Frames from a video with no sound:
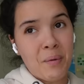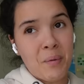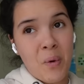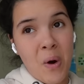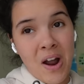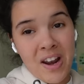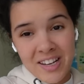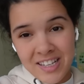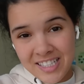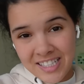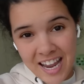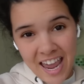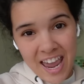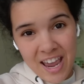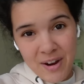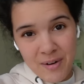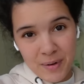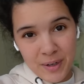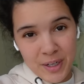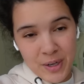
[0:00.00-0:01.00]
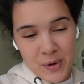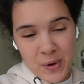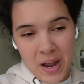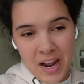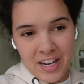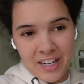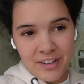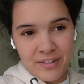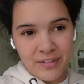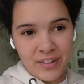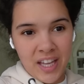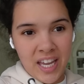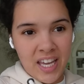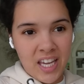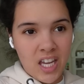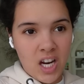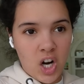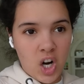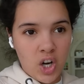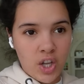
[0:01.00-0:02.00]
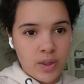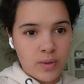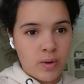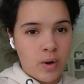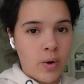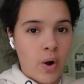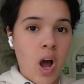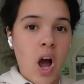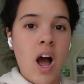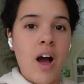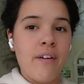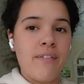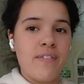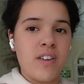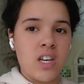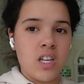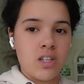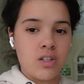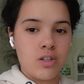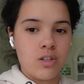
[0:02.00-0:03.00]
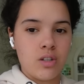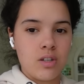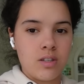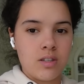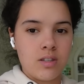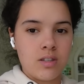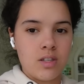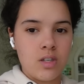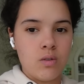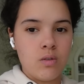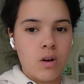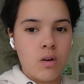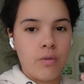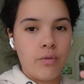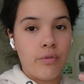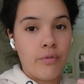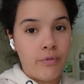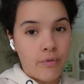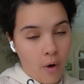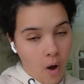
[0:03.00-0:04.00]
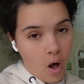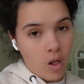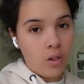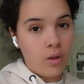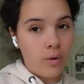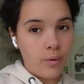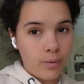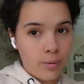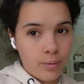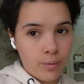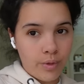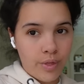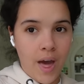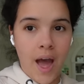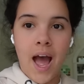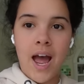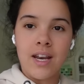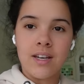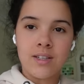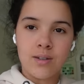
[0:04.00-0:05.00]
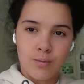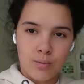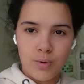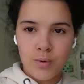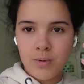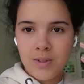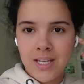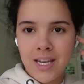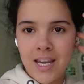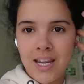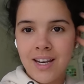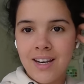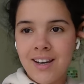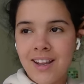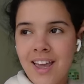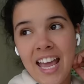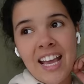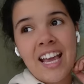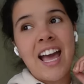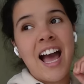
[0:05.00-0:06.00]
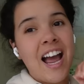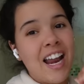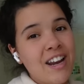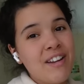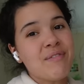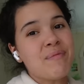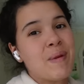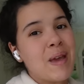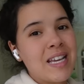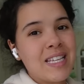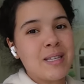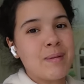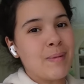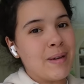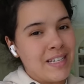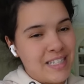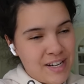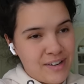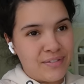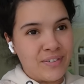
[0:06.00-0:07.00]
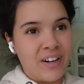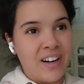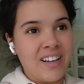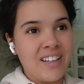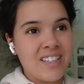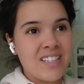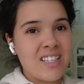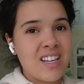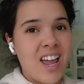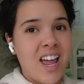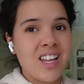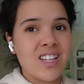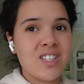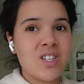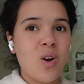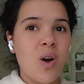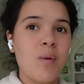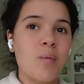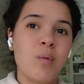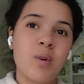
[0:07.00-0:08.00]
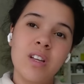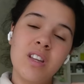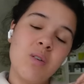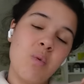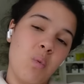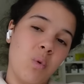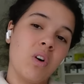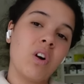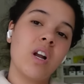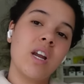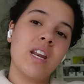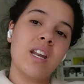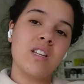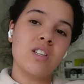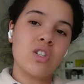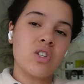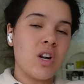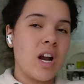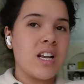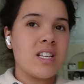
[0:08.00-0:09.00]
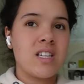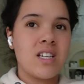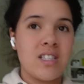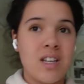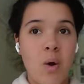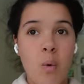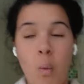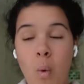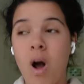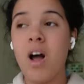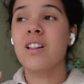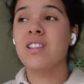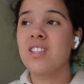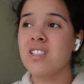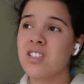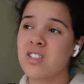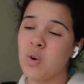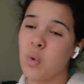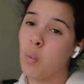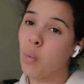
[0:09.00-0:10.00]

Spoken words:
One day where you kind of like are thrown off and it just, you don't follow that routine, it kind of makes a big difference. And so I'm really worried and stressed because I want this to